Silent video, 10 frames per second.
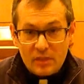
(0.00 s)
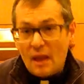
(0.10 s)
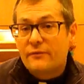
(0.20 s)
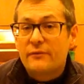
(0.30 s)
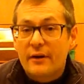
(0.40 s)

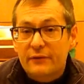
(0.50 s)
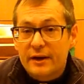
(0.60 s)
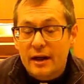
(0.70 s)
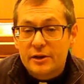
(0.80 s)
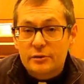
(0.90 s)
If you've ever
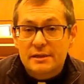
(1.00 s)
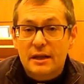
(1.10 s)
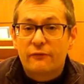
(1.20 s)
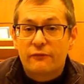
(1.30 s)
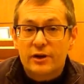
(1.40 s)
gotten
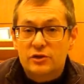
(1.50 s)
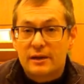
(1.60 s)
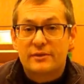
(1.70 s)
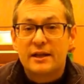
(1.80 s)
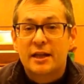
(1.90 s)
yourself
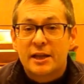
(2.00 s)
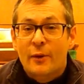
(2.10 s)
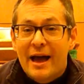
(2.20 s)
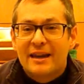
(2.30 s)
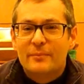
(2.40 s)
frustrated thinking you
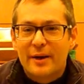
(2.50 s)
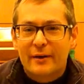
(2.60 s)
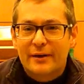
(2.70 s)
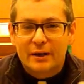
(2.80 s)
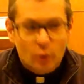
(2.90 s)
had an
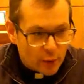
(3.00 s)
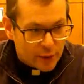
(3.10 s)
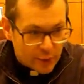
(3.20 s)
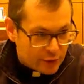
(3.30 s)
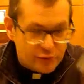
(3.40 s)
American
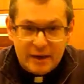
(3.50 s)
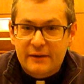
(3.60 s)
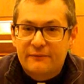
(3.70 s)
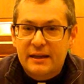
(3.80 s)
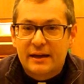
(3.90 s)
quarter and trying
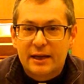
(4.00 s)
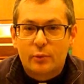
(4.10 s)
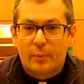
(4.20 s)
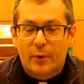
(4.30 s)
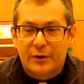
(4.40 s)
to feed it
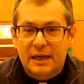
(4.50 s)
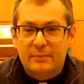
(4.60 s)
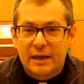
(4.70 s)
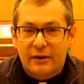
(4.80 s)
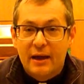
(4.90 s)
into a parking
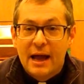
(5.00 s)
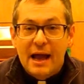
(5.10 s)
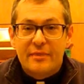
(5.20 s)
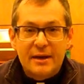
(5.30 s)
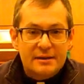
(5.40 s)
meter
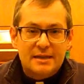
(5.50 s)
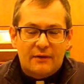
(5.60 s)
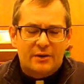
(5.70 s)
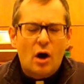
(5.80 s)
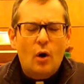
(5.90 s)
and then
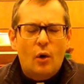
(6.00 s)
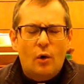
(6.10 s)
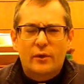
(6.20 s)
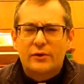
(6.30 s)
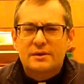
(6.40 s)
discovered,
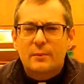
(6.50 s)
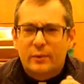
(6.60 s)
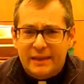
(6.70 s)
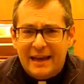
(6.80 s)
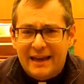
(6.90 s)
oh, there's something
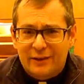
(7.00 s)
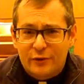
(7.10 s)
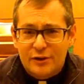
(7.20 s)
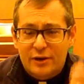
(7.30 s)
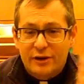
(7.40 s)
with
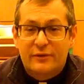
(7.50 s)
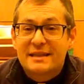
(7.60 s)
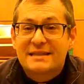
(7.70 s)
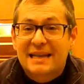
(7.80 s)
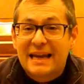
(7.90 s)
antlers on here,
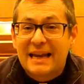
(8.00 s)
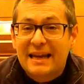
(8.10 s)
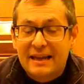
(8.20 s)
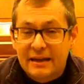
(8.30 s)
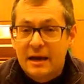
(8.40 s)
this is a
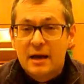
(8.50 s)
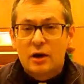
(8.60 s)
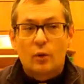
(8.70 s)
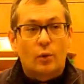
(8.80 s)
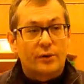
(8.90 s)

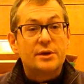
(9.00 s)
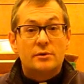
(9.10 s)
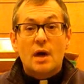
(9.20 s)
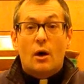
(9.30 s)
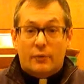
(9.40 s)
Canadian quarter,
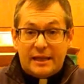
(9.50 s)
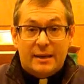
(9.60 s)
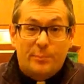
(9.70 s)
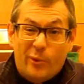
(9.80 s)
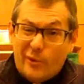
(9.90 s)
you know
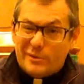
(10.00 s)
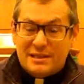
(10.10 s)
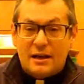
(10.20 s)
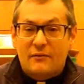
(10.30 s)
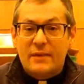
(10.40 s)
the
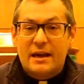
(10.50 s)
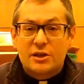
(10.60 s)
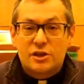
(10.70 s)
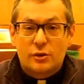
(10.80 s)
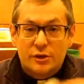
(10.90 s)
importance of
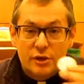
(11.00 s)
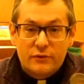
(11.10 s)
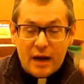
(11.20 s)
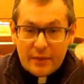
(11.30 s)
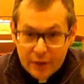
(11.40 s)
making sure
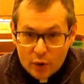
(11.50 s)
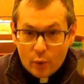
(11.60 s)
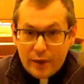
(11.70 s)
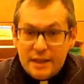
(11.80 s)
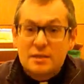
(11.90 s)
you've got the
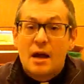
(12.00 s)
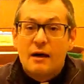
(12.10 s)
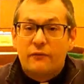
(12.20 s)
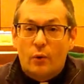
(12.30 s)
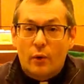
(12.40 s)
coins
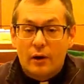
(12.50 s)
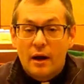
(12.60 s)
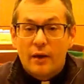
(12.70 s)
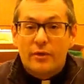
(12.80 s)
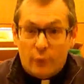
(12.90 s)
for
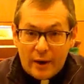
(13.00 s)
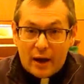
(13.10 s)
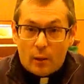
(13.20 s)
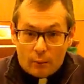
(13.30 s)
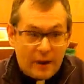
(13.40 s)
the
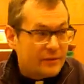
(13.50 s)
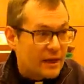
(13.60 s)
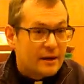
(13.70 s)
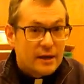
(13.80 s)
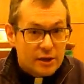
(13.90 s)
realm, right?
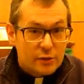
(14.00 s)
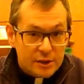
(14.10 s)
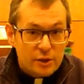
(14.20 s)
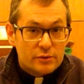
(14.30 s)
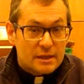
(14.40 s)
That you're
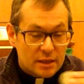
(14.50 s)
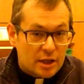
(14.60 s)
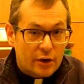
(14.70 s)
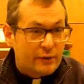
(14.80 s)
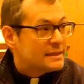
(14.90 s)
using the
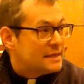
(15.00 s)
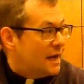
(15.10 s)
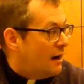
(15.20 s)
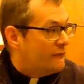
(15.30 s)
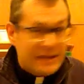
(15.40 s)

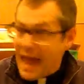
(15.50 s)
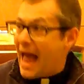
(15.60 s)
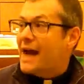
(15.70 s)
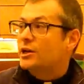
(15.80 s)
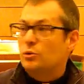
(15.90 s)
currency of the
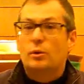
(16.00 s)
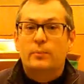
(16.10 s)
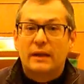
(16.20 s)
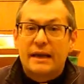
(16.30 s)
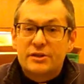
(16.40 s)
actual
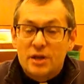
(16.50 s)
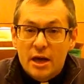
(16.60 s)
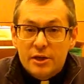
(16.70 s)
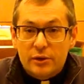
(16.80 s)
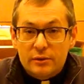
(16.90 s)
place
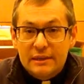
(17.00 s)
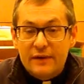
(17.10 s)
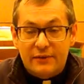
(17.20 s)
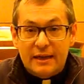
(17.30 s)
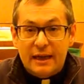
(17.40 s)
you're
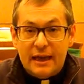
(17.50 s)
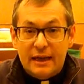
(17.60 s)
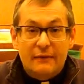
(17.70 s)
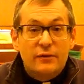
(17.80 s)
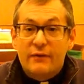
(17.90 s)
living
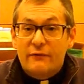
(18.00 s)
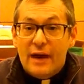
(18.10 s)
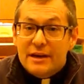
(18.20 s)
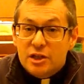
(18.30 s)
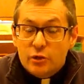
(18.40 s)
in. If you've ever
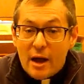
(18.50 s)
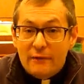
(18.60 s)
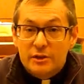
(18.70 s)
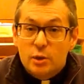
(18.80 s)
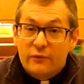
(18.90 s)
had to
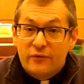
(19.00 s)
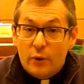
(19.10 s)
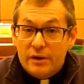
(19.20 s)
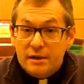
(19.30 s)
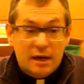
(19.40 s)
travel to a
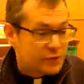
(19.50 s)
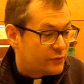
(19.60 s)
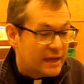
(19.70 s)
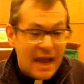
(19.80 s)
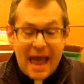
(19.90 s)
foreign
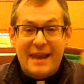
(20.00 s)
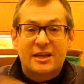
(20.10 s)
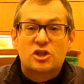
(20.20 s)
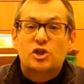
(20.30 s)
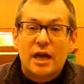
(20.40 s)
country and
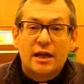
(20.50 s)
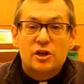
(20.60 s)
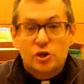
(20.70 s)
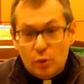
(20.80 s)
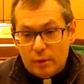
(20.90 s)

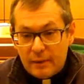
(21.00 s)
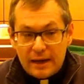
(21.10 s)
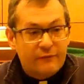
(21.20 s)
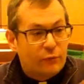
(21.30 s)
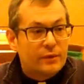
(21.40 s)
exchange your
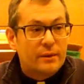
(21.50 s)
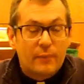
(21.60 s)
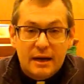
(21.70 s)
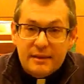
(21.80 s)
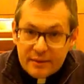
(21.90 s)
money for the
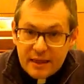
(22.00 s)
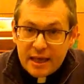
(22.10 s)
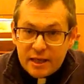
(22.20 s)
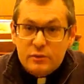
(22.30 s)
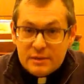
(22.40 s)
money that they
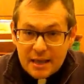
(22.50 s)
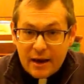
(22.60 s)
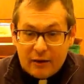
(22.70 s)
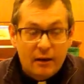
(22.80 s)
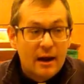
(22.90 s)
use
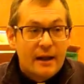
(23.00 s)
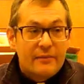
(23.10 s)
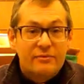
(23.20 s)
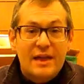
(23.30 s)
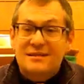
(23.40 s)
there,
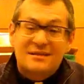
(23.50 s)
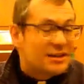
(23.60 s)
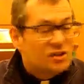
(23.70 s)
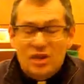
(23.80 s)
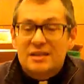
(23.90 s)
that's
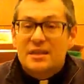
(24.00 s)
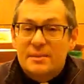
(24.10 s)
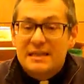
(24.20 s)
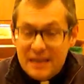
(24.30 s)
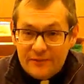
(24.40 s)
not just to
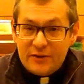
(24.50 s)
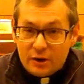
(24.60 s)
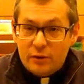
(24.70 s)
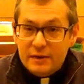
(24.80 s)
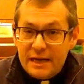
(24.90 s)
be
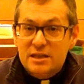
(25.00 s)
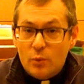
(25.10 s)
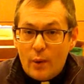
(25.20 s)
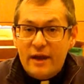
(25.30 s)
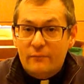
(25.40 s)
difficult, it's a
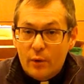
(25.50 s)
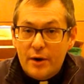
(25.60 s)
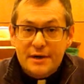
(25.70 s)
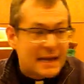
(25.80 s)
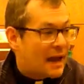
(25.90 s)
way of
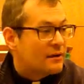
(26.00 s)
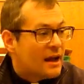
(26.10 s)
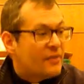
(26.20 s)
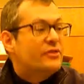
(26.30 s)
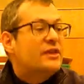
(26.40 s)
marking
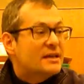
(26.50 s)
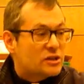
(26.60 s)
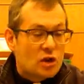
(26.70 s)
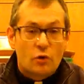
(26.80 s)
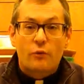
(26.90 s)
out
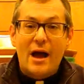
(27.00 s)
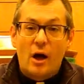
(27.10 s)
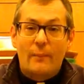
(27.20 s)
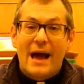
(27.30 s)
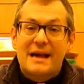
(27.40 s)
this
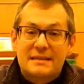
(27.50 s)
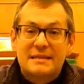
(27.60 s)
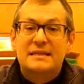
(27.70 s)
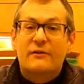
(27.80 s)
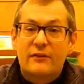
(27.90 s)
realm has
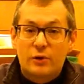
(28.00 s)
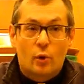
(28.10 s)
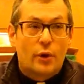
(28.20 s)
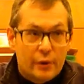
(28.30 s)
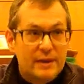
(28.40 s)
a
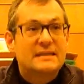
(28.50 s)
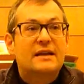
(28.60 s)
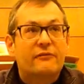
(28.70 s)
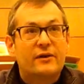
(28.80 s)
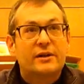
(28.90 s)
different order, a
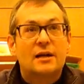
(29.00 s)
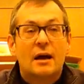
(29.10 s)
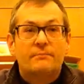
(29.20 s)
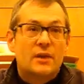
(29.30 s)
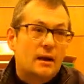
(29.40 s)
different
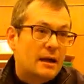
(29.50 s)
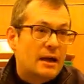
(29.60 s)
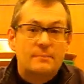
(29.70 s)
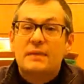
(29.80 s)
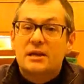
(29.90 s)

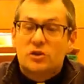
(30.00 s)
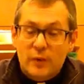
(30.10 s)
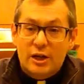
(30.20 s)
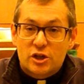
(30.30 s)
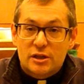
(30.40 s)

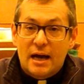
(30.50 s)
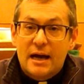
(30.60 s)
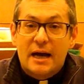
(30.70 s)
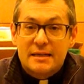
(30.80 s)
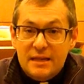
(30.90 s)
administration,
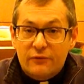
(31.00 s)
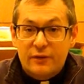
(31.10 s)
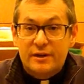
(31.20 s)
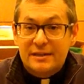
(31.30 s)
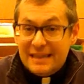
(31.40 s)
a different